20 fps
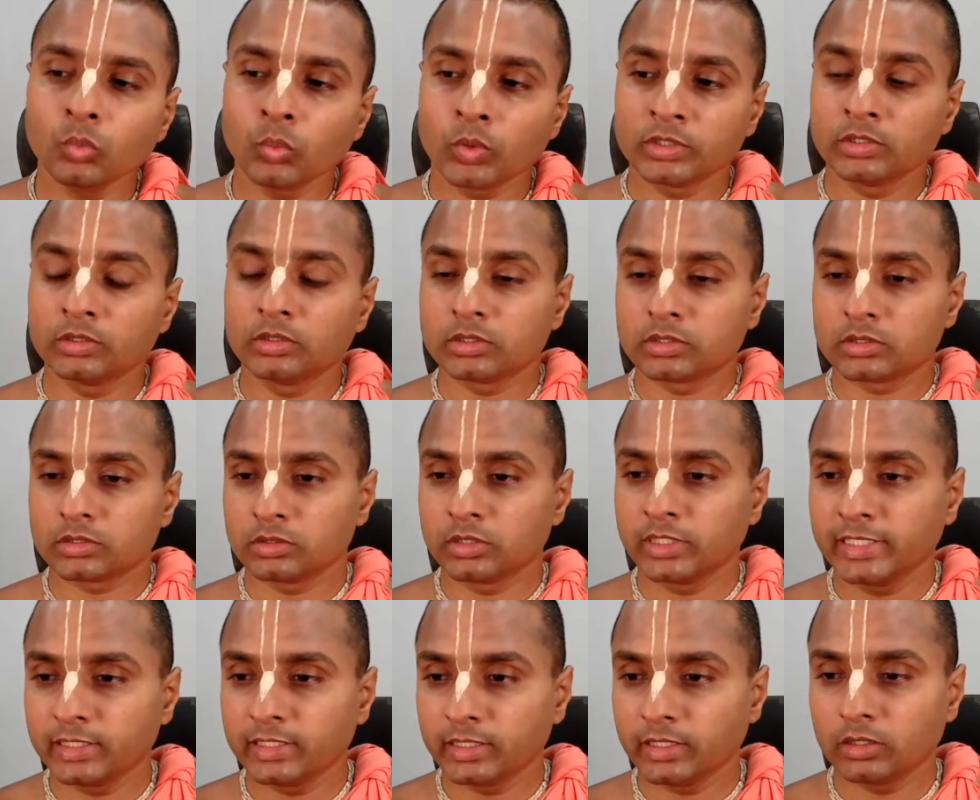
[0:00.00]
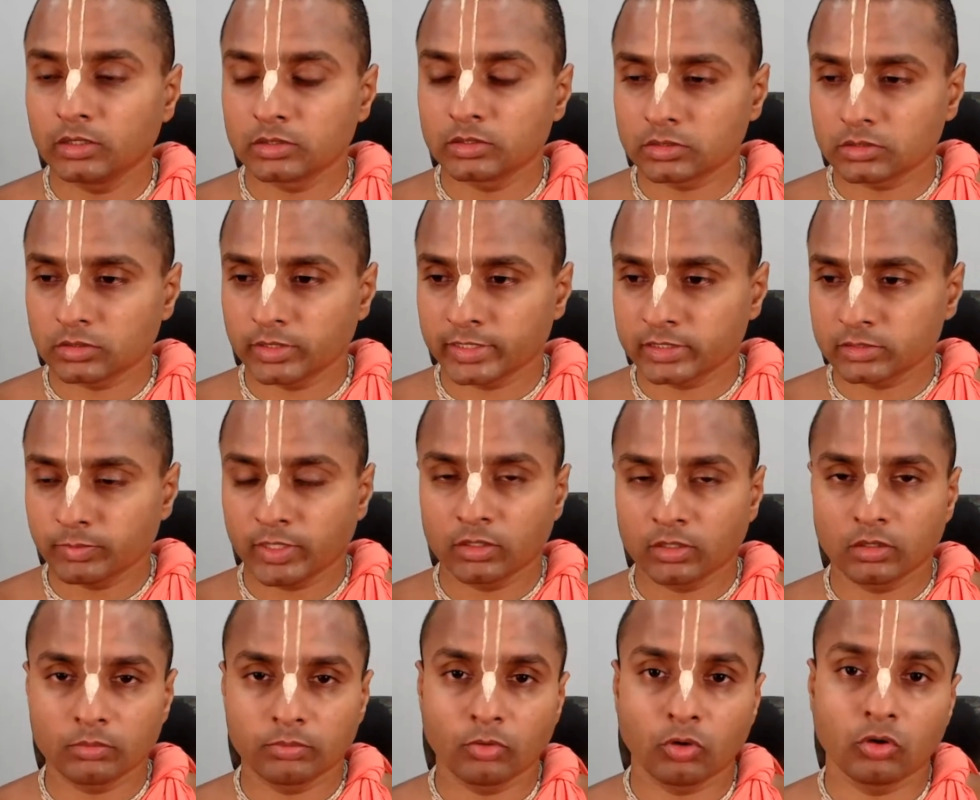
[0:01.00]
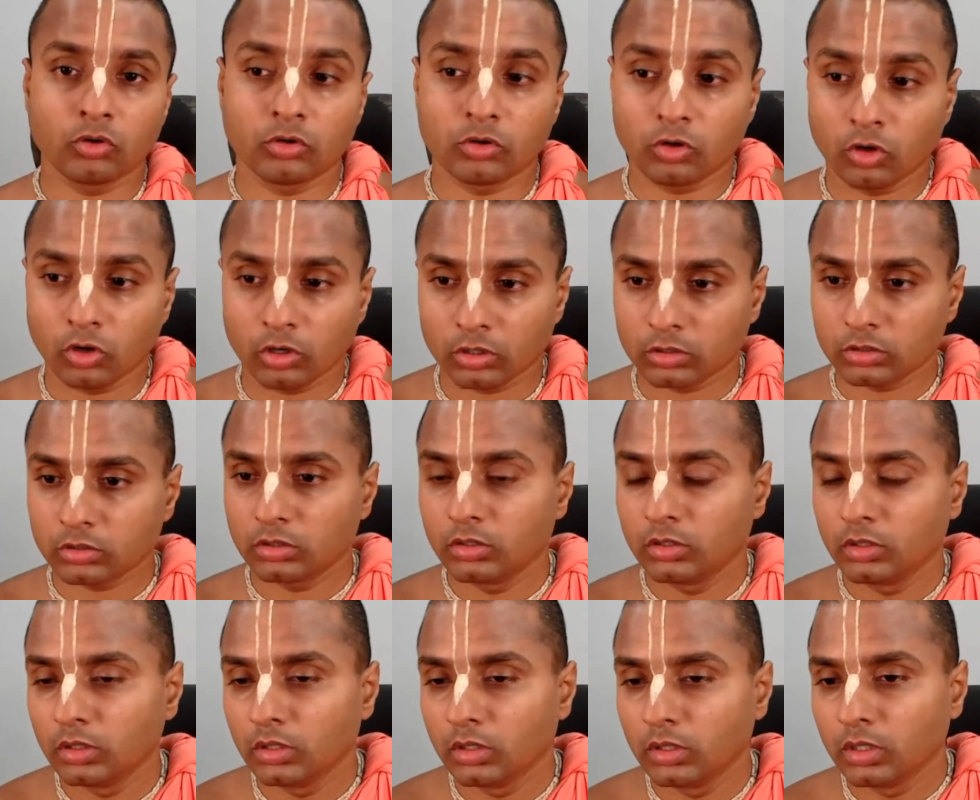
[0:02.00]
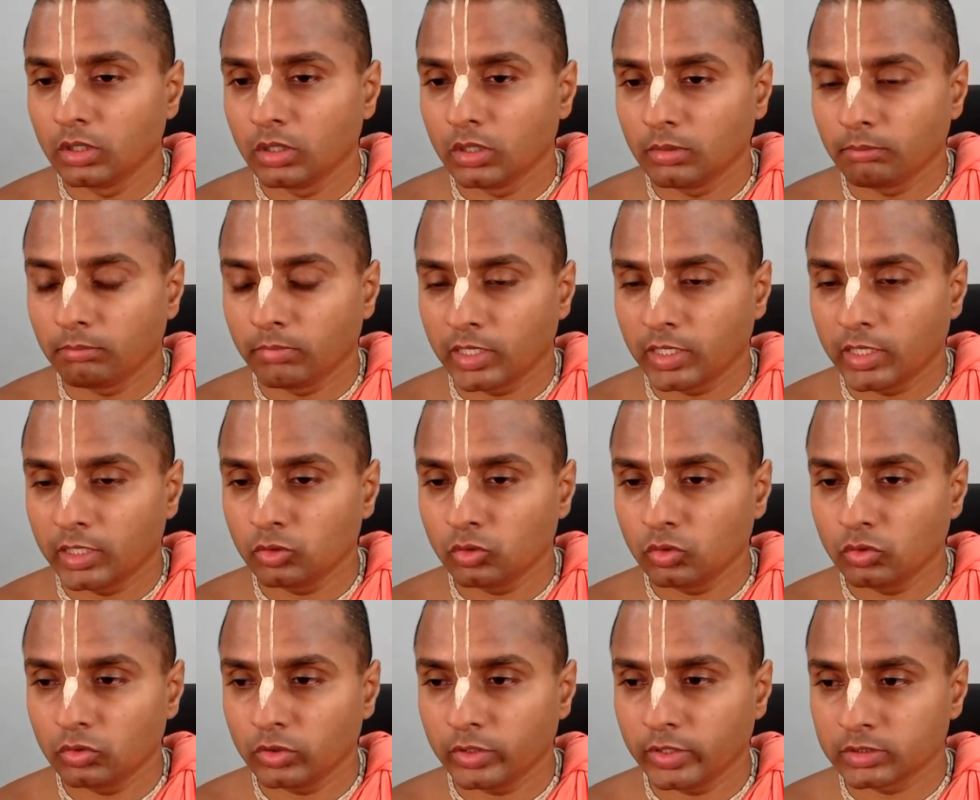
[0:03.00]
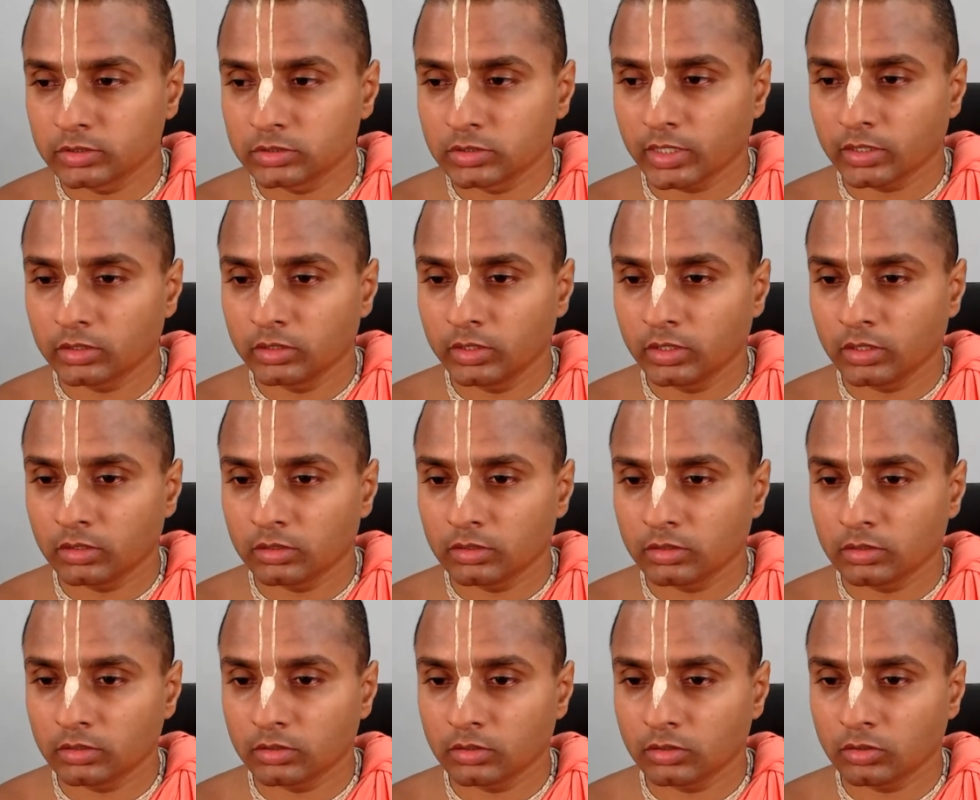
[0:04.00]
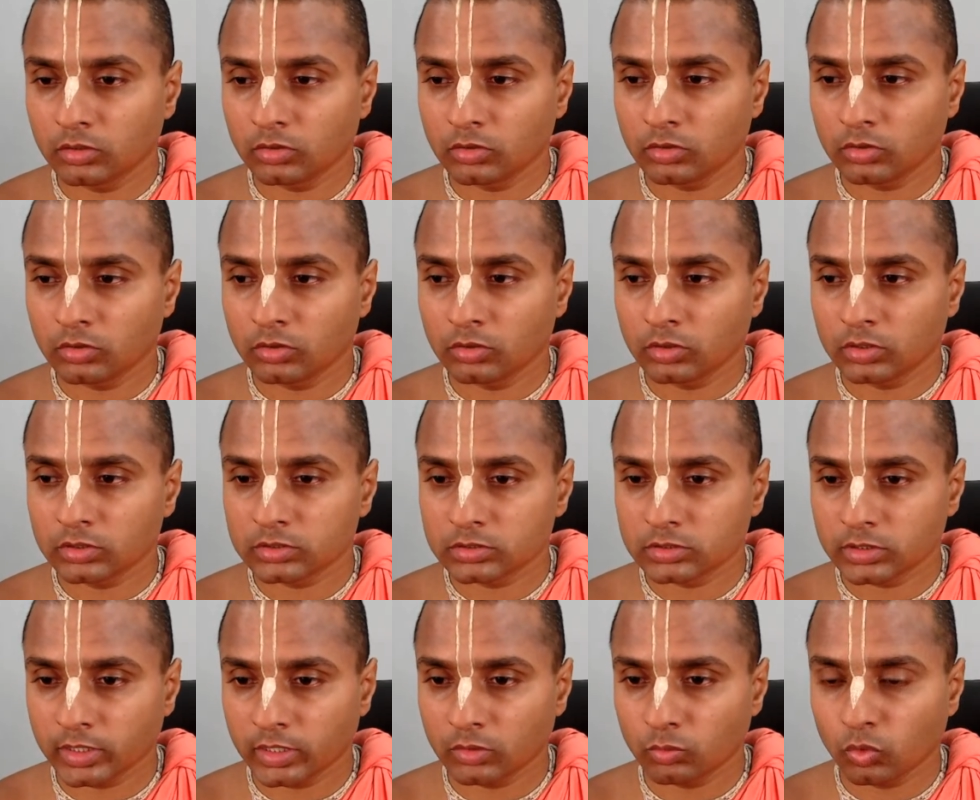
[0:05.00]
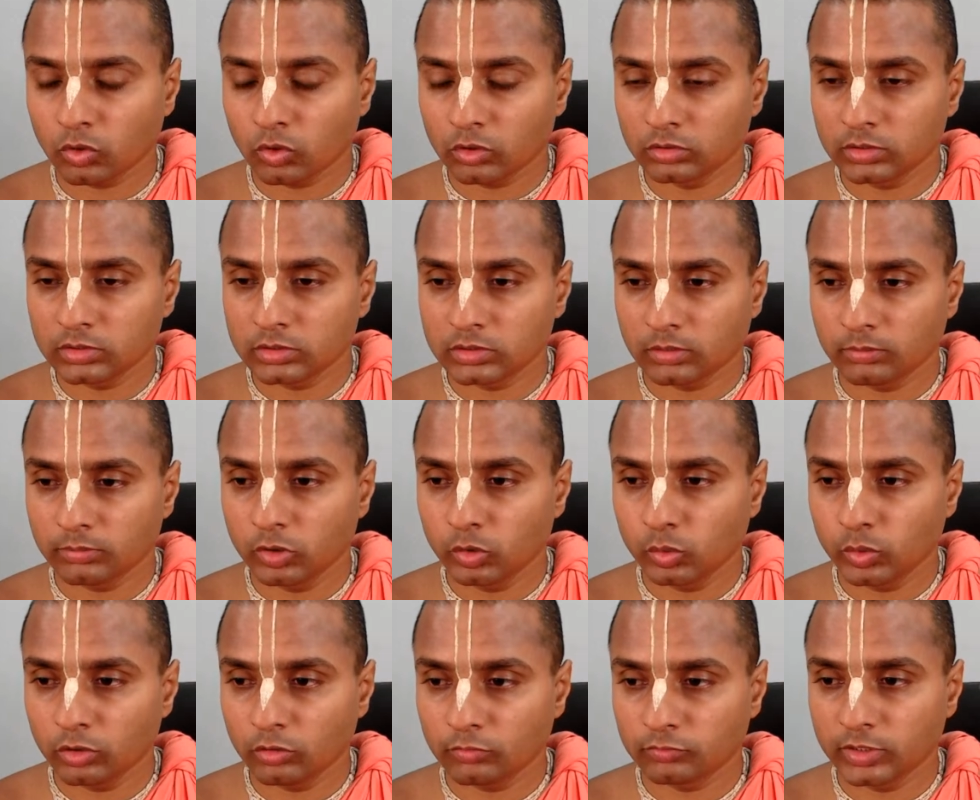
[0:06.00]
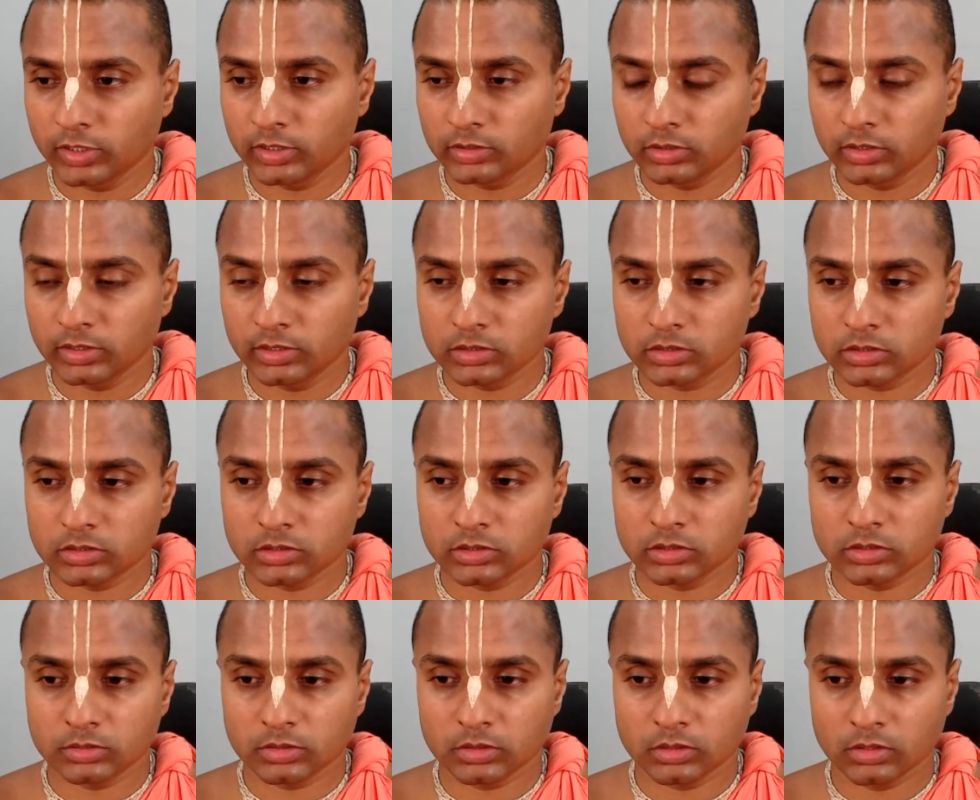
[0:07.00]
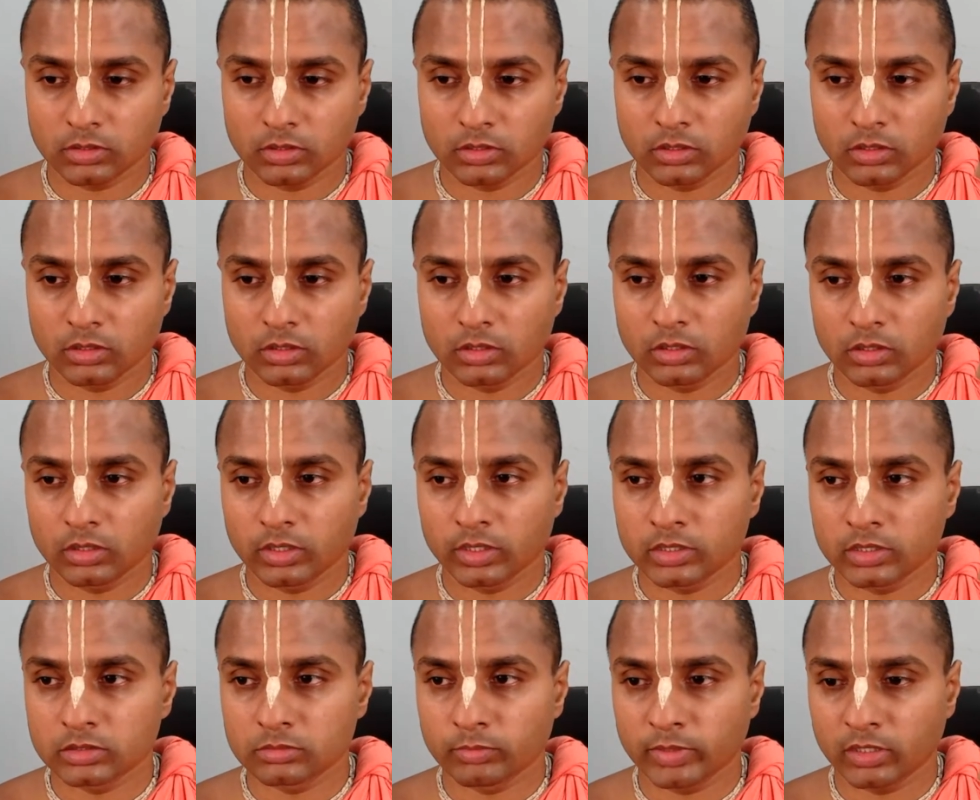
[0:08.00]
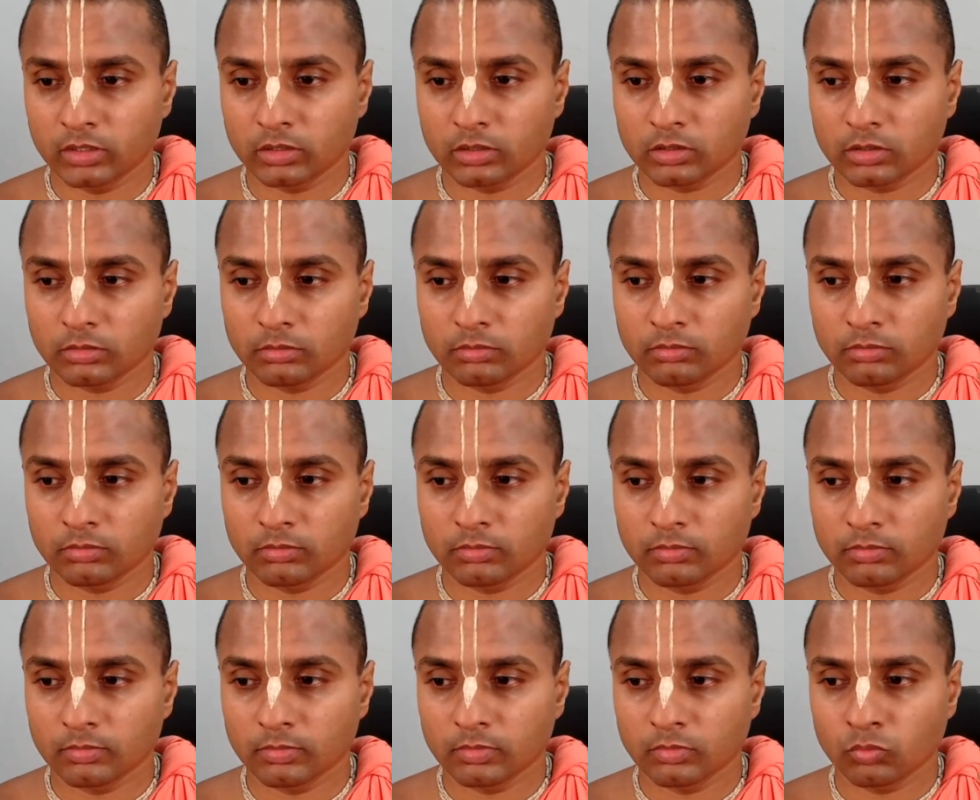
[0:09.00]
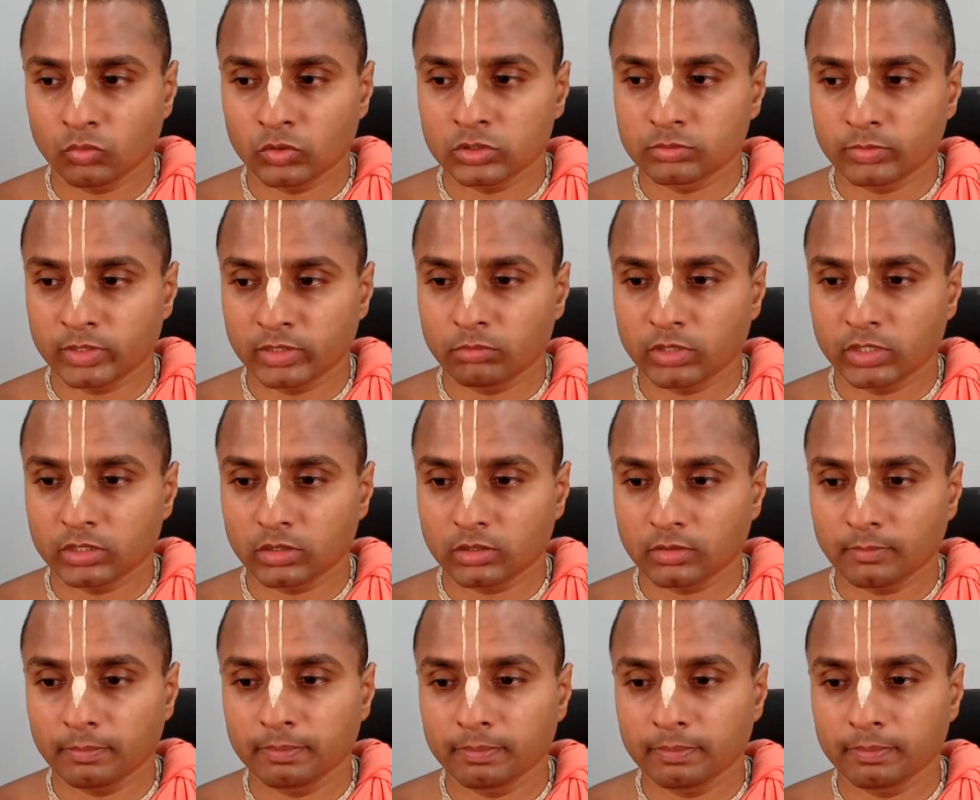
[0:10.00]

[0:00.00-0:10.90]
whether this detail is expanded upon or not. But I don't exactly understand what the subduing of the atheists is meant. What is meant by that?